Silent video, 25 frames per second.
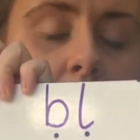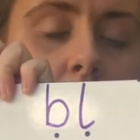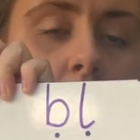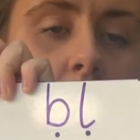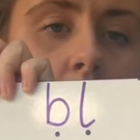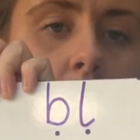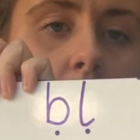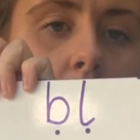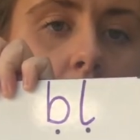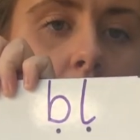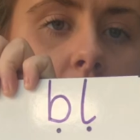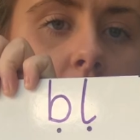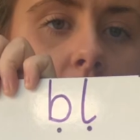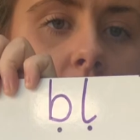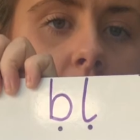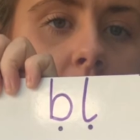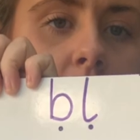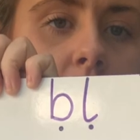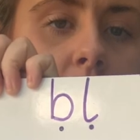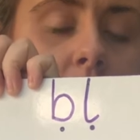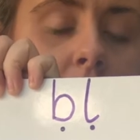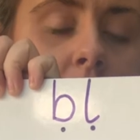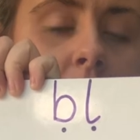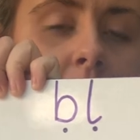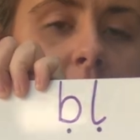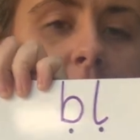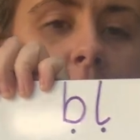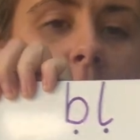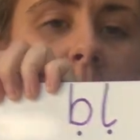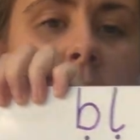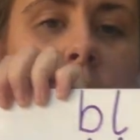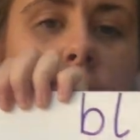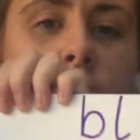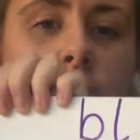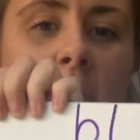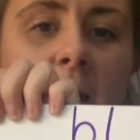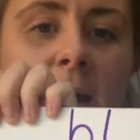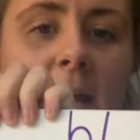o, k.
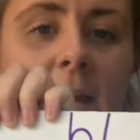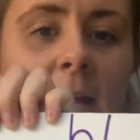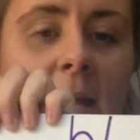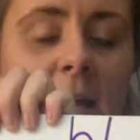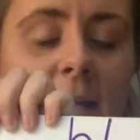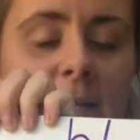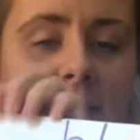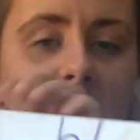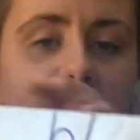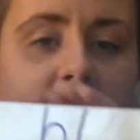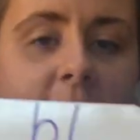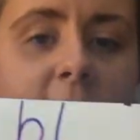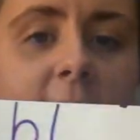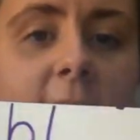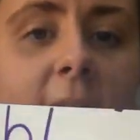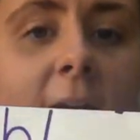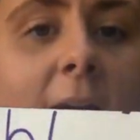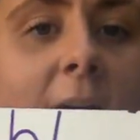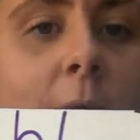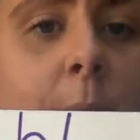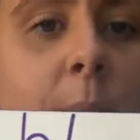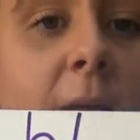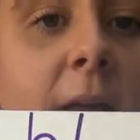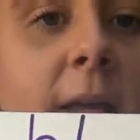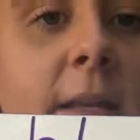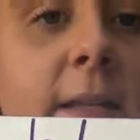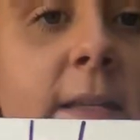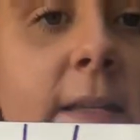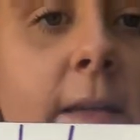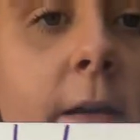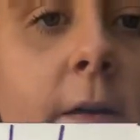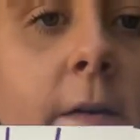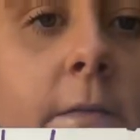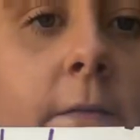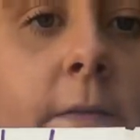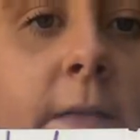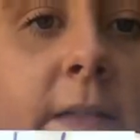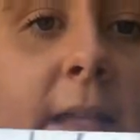Try and get into the habit
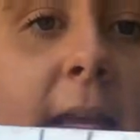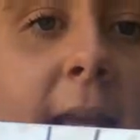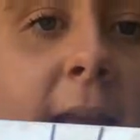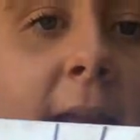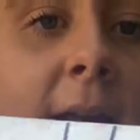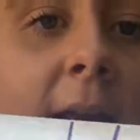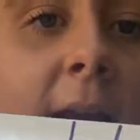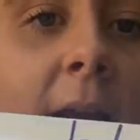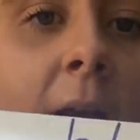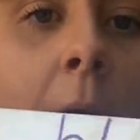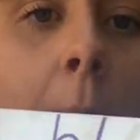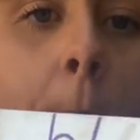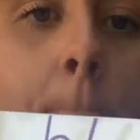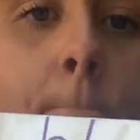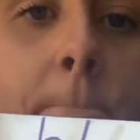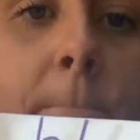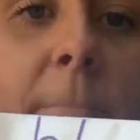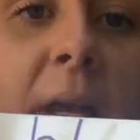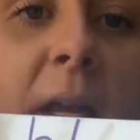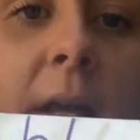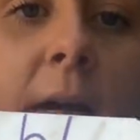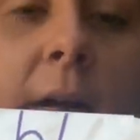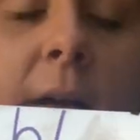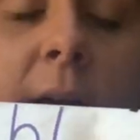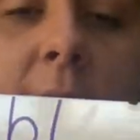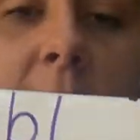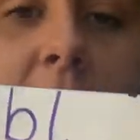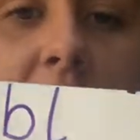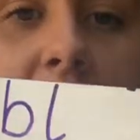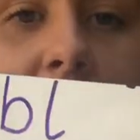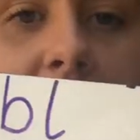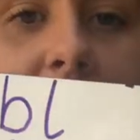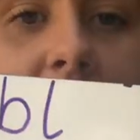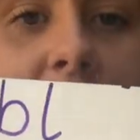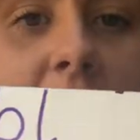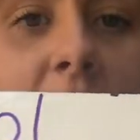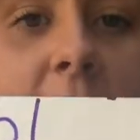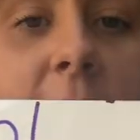of saying bl
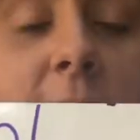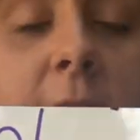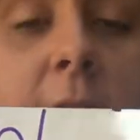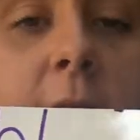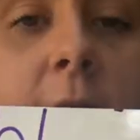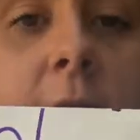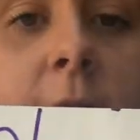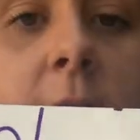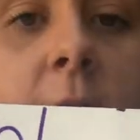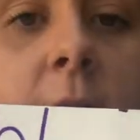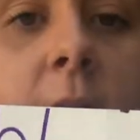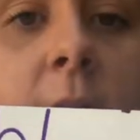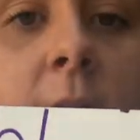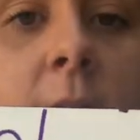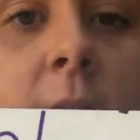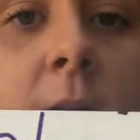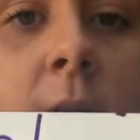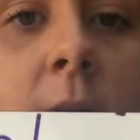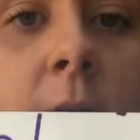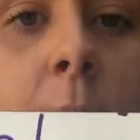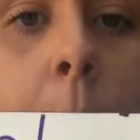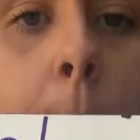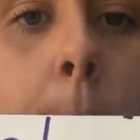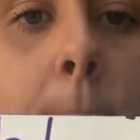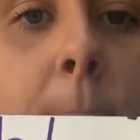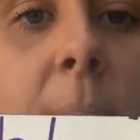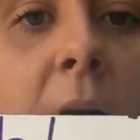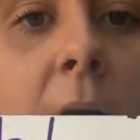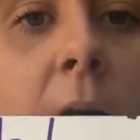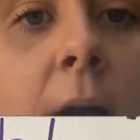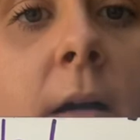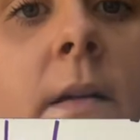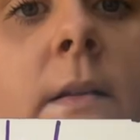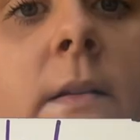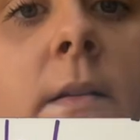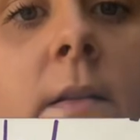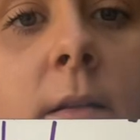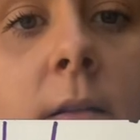instead of b, l,
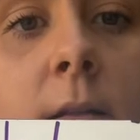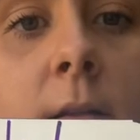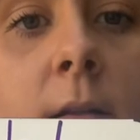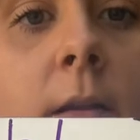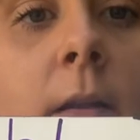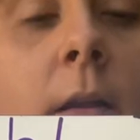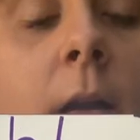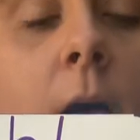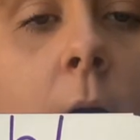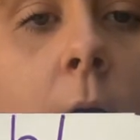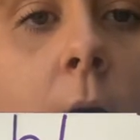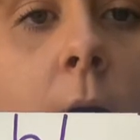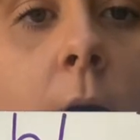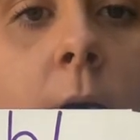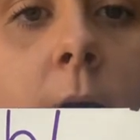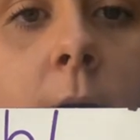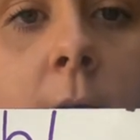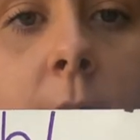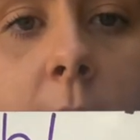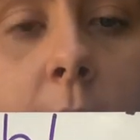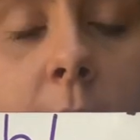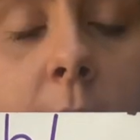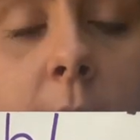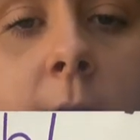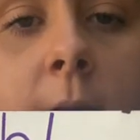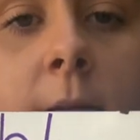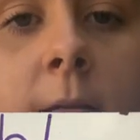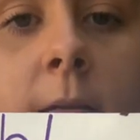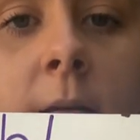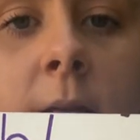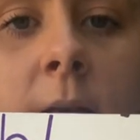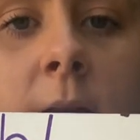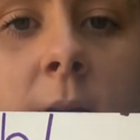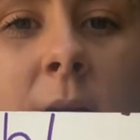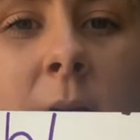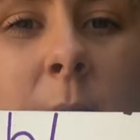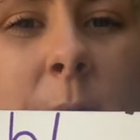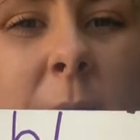o, k.
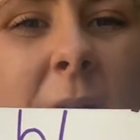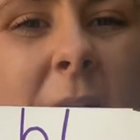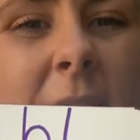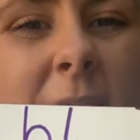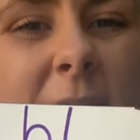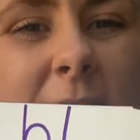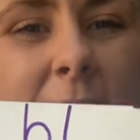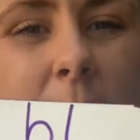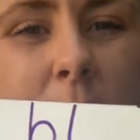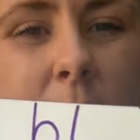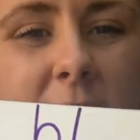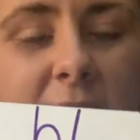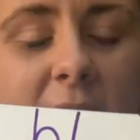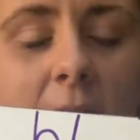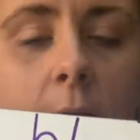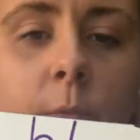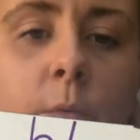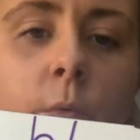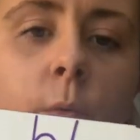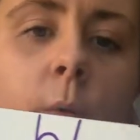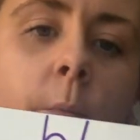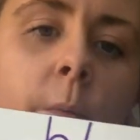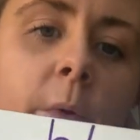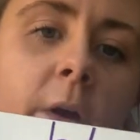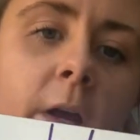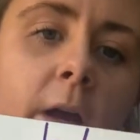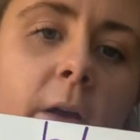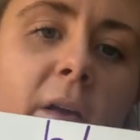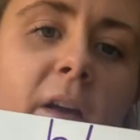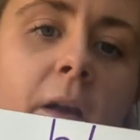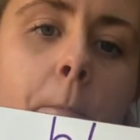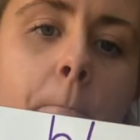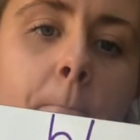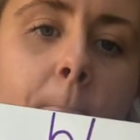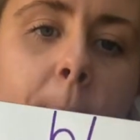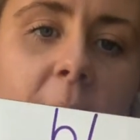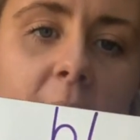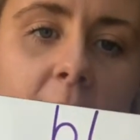Because sometimes when we're
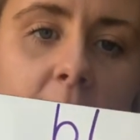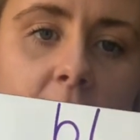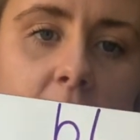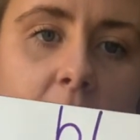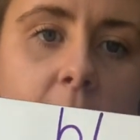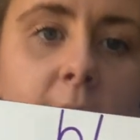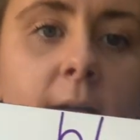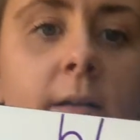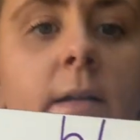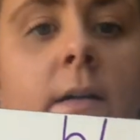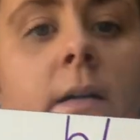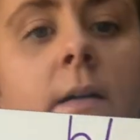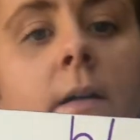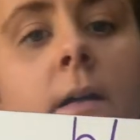going b, l,